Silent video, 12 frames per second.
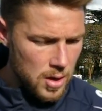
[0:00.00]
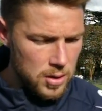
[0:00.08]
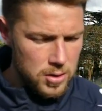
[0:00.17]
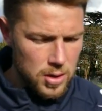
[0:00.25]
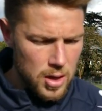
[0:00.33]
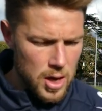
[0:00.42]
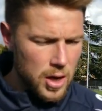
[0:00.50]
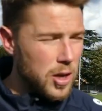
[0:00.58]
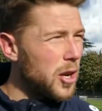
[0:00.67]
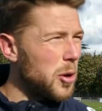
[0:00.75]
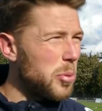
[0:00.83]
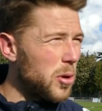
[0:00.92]
So, I can
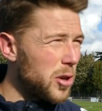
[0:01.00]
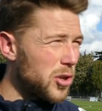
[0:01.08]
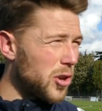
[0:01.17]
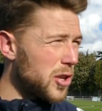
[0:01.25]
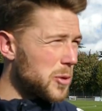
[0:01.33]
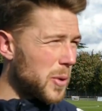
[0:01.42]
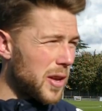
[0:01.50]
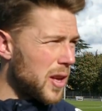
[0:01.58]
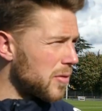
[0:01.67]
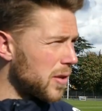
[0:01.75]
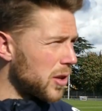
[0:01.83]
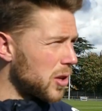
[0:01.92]
only apologise. But,
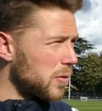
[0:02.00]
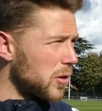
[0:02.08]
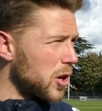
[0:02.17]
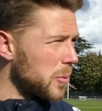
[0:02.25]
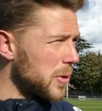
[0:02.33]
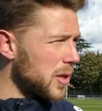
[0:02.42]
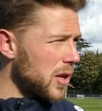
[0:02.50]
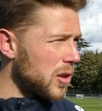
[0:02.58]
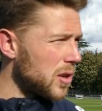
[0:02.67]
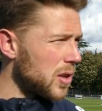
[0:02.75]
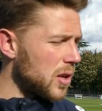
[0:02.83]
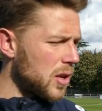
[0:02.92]
thank you for coming
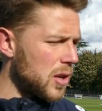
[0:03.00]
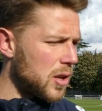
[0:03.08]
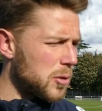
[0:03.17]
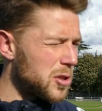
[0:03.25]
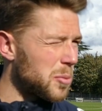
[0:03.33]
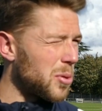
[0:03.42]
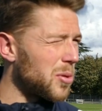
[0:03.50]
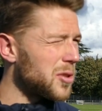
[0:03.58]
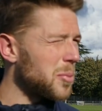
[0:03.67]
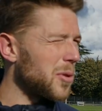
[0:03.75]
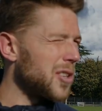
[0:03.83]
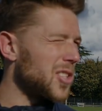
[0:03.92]
down. Support is
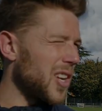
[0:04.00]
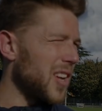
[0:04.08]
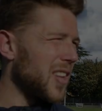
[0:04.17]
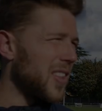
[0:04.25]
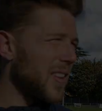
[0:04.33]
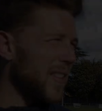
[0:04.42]
appreciated.